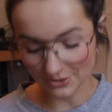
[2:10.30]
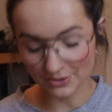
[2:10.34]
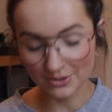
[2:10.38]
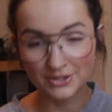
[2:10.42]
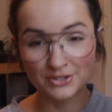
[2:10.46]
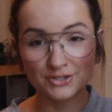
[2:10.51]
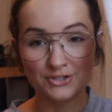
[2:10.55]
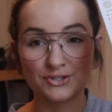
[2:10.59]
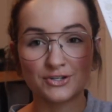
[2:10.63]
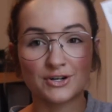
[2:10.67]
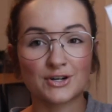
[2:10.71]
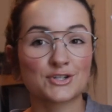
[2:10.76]
little
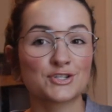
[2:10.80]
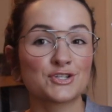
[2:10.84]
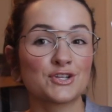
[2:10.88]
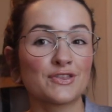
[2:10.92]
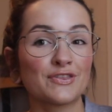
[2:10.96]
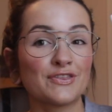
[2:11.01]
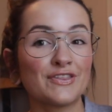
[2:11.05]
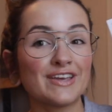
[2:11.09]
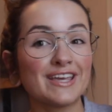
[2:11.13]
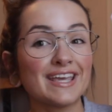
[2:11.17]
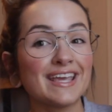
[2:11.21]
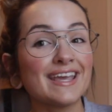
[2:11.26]

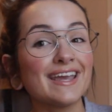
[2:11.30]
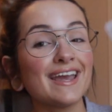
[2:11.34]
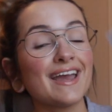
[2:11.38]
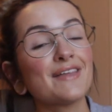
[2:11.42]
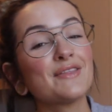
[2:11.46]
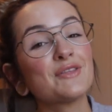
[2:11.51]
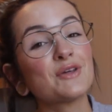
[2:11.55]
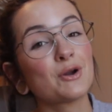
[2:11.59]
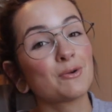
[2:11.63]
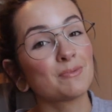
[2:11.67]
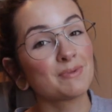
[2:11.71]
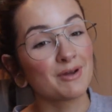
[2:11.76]
instruction thingy
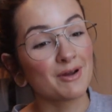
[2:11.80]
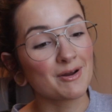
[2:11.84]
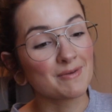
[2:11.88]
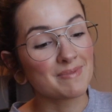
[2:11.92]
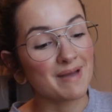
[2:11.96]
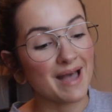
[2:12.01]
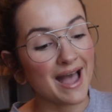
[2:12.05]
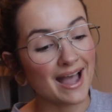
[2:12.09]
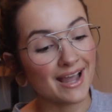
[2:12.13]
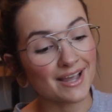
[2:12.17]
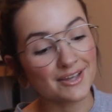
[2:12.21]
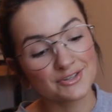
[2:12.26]
and then I'll be right
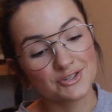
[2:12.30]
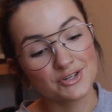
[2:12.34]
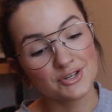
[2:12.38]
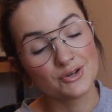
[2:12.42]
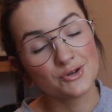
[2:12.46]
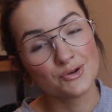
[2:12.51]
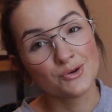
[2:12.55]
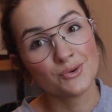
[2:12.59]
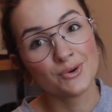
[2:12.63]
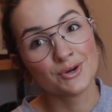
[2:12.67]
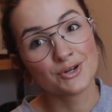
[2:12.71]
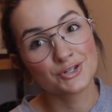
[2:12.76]
back
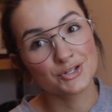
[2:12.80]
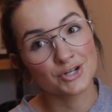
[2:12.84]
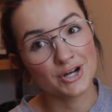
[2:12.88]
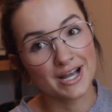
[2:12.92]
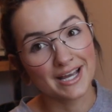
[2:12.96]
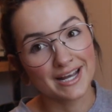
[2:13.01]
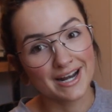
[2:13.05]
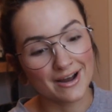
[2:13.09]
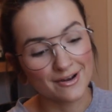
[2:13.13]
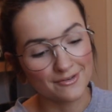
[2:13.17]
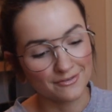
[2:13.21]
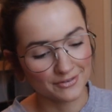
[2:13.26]
to
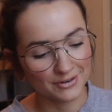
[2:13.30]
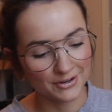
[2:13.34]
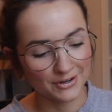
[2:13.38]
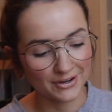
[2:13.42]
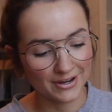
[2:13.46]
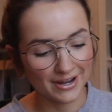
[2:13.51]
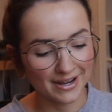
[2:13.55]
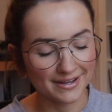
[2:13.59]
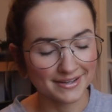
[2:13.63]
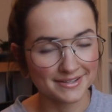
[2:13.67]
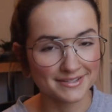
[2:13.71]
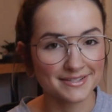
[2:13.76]
try it out for you
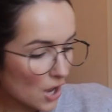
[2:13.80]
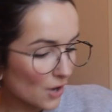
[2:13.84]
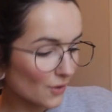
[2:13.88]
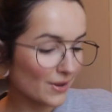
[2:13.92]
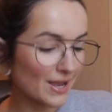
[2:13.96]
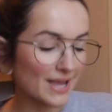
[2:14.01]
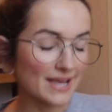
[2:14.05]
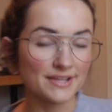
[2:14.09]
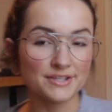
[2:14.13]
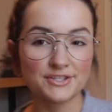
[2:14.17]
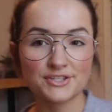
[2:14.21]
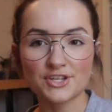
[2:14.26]
guys.
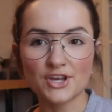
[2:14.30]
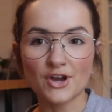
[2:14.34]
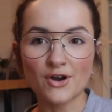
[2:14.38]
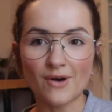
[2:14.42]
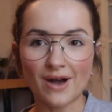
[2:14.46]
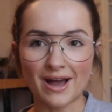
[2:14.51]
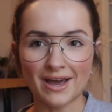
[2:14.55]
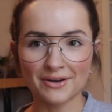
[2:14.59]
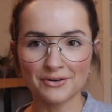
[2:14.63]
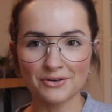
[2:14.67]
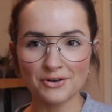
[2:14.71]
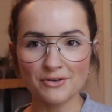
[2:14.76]
Okay, so
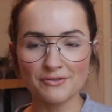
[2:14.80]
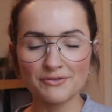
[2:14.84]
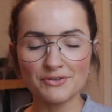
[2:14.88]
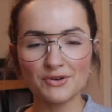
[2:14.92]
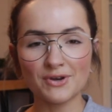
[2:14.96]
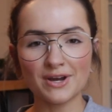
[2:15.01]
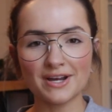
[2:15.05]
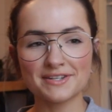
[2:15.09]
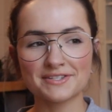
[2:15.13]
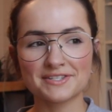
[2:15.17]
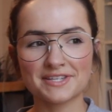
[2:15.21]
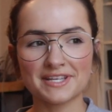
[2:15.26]
I don't know if you
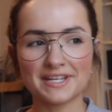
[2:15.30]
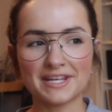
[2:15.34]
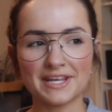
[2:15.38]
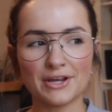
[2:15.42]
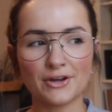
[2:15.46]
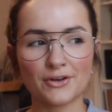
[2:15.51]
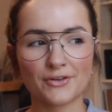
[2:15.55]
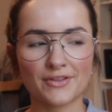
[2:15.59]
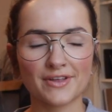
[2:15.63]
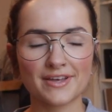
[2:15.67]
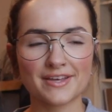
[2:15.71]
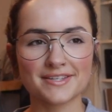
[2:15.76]
guys can
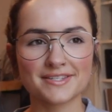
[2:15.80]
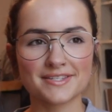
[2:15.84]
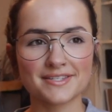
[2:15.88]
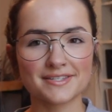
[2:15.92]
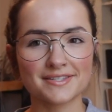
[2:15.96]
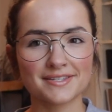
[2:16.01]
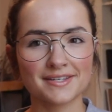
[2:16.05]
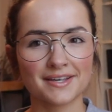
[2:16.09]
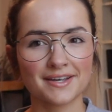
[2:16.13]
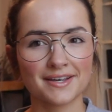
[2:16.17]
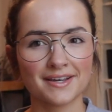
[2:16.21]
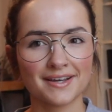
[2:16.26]
hear
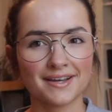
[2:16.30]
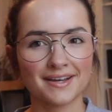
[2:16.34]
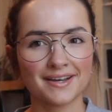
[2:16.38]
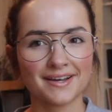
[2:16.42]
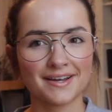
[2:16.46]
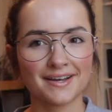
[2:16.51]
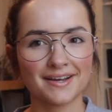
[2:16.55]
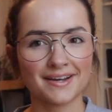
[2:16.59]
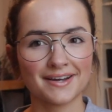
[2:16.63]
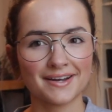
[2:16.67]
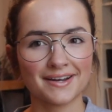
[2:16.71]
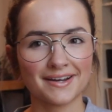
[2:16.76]
this
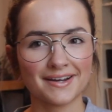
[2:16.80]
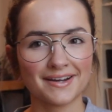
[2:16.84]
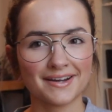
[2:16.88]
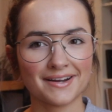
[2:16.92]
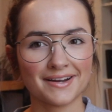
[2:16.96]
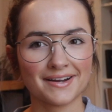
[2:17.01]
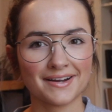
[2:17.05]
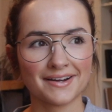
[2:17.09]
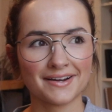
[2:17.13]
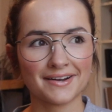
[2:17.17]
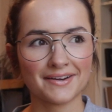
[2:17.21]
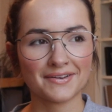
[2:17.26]

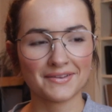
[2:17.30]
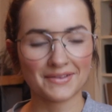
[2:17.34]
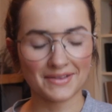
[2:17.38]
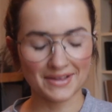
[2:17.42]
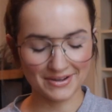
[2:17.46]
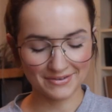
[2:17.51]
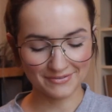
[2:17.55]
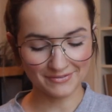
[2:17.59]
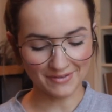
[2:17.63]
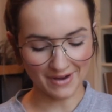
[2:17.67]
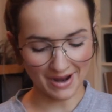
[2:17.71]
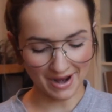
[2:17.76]

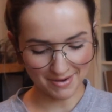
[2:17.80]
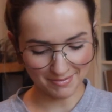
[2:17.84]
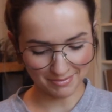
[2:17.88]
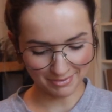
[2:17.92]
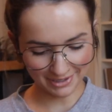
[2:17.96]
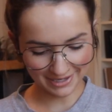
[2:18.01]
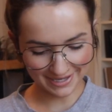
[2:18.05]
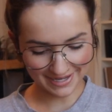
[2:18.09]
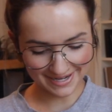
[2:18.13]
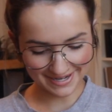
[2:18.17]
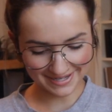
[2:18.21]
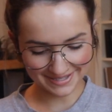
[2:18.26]
like
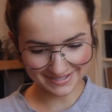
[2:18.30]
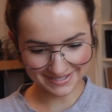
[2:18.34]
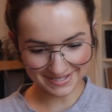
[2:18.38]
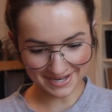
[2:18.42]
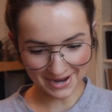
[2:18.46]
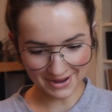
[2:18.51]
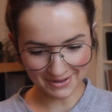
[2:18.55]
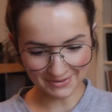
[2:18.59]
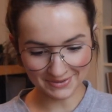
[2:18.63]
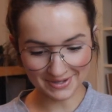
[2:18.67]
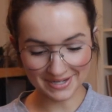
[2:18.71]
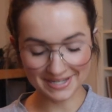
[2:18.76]
vibrating
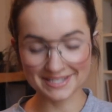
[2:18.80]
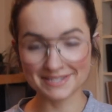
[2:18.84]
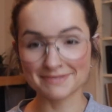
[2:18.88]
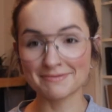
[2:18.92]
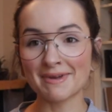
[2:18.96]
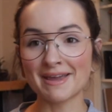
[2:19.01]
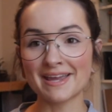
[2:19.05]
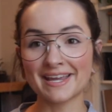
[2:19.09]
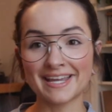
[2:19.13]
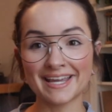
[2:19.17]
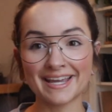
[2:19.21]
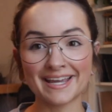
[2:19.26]
sound that it's
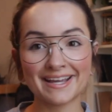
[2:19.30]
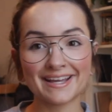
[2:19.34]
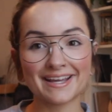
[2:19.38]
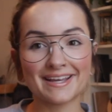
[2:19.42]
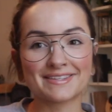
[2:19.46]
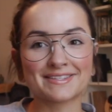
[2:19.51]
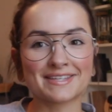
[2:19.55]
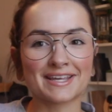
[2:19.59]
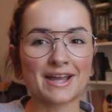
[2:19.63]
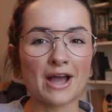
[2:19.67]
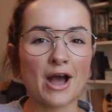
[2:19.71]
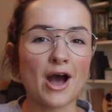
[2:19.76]
making.
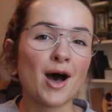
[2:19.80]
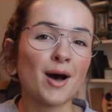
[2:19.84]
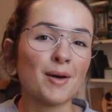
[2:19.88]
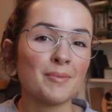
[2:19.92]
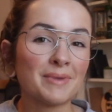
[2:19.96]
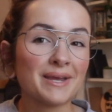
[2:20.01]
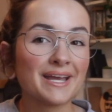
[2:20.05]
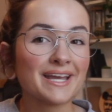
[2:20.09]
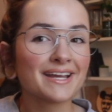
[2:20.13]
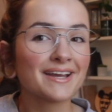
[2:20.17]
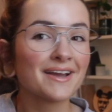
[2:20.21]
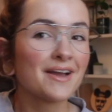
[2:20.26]
It's like
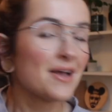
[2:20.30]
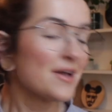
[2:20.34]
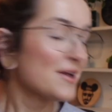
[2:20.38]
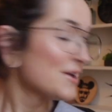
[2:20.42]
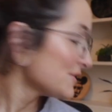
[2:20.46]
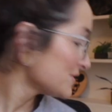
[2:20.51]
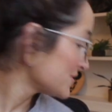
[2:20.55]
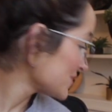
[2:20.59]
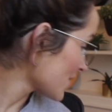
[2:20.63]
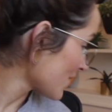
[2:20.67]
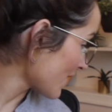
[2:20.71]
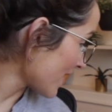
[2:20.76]
humming.
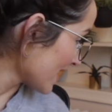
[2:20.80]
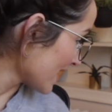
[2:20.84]
So